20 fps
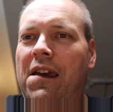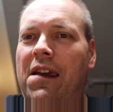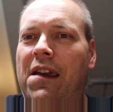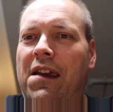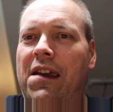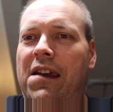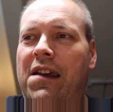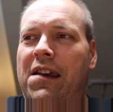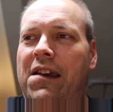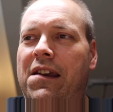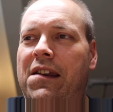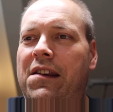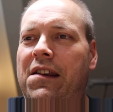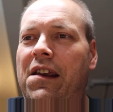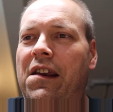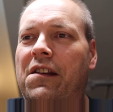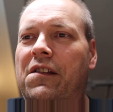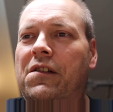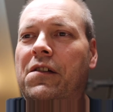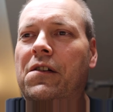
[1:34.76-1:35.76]
And
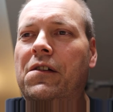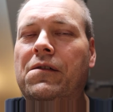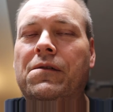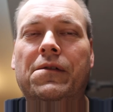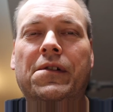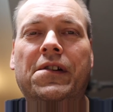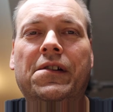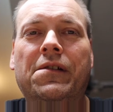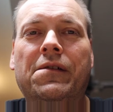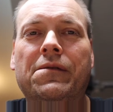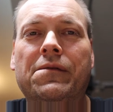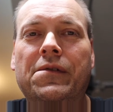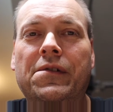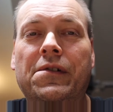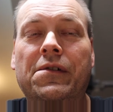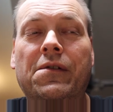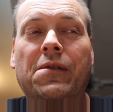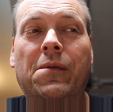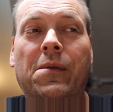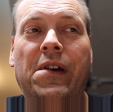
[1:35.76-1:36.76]
it turned real,
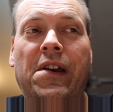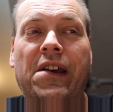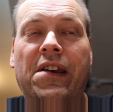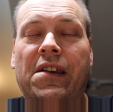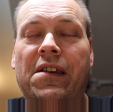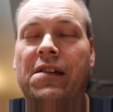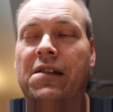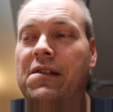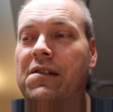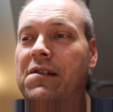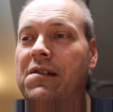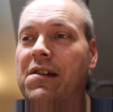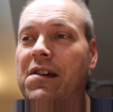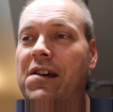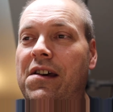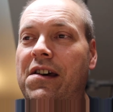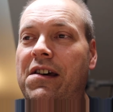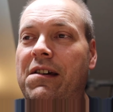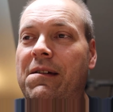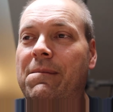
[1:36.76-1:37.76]
real quick.
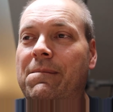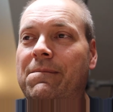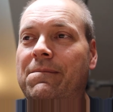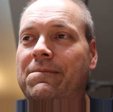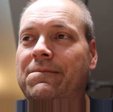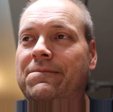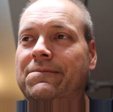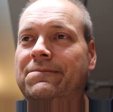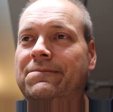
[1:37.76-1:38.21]
Um,